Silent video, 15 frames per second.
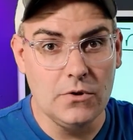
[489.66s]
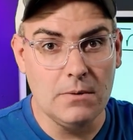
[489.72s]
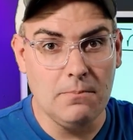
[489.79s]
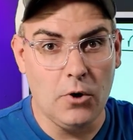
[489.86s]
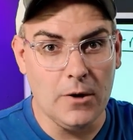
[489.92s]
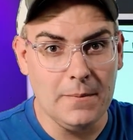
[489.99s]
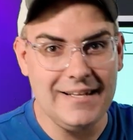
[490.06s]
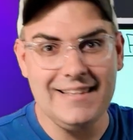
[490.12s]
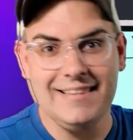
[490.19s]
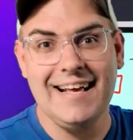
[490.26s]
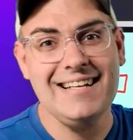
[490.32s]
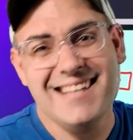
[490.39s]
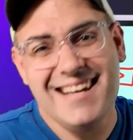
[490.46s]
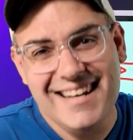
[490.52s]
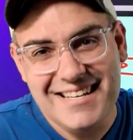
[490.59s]
to an appointment.
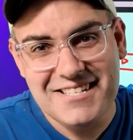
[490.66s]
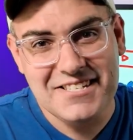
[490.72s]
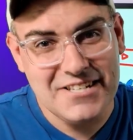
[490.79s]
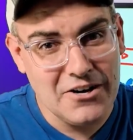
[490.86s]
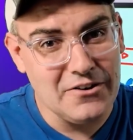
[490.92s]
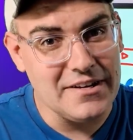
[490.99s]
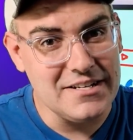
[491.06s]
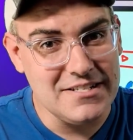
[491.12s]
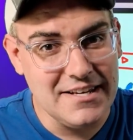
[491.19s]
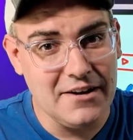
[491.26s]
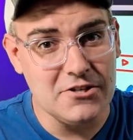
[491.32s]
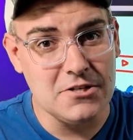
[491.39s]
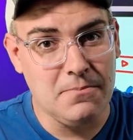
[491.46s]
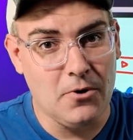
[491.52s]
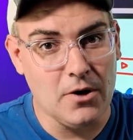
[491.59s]
That's not necessarily a
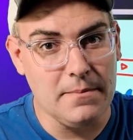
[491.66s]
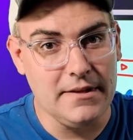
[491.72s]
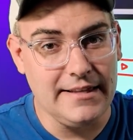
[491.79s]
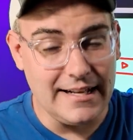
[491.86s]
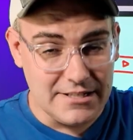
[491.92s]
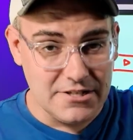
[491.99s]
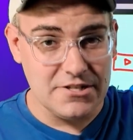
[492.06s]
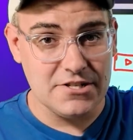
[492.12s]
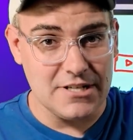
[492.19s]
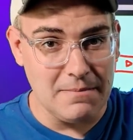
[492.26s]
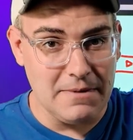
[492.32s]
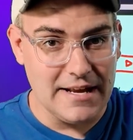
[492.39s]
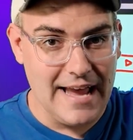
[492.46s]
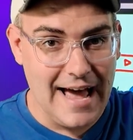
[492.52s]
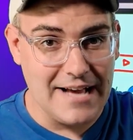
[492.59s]
sales appointment. That's just
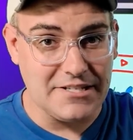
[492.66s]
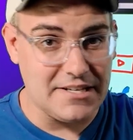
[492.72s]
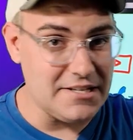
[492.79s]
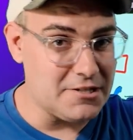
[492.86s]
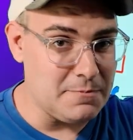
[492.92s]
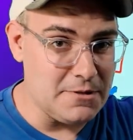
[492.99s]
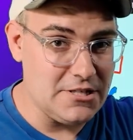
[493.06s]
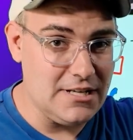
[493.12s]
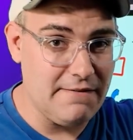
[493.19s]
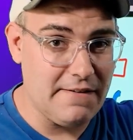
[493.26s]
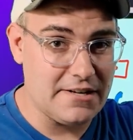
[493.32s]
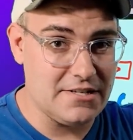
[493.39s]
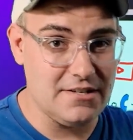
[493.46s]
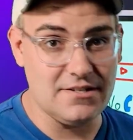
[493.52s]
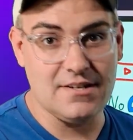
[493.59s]
somebody asking
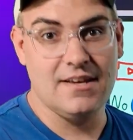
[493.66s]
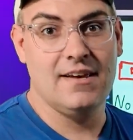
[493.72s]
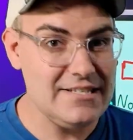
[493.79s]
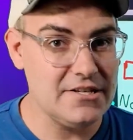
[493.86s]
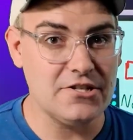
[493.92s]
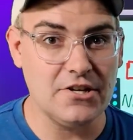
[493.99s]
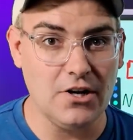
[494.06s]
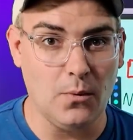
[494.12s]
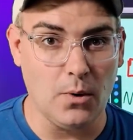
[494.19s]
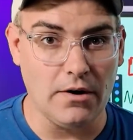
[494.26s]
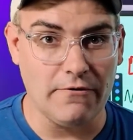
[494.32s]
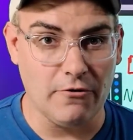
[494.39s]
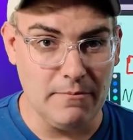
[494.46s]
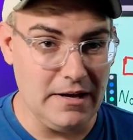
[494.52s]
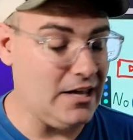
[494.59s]
specifics is, is this gonna
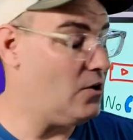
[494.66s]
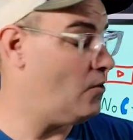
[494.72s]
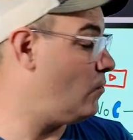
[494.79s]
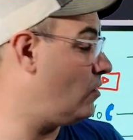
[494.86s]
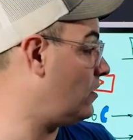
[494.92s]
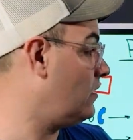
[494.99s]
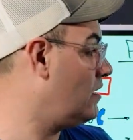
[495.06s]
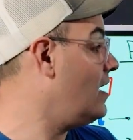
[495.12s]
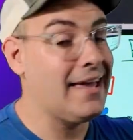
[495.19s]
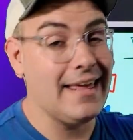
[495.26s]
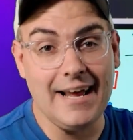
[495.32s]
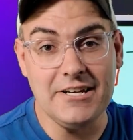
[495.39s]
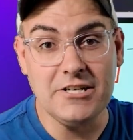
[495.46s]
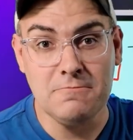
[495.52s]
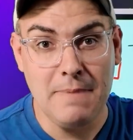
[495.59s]
work for me or
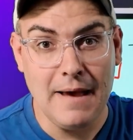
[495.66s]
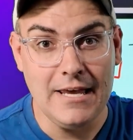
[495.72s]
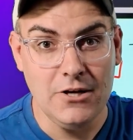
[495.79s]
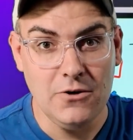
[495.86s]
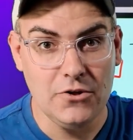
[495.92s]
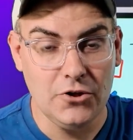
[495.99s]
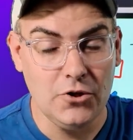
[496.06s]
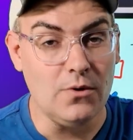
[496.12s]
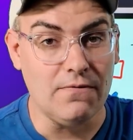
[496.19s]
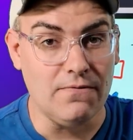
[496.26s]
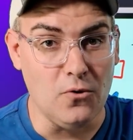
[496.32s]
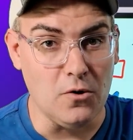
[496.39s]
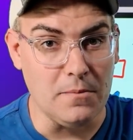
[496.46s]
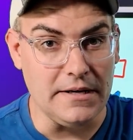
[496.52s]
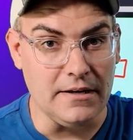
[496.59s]
can I just pay you to do it for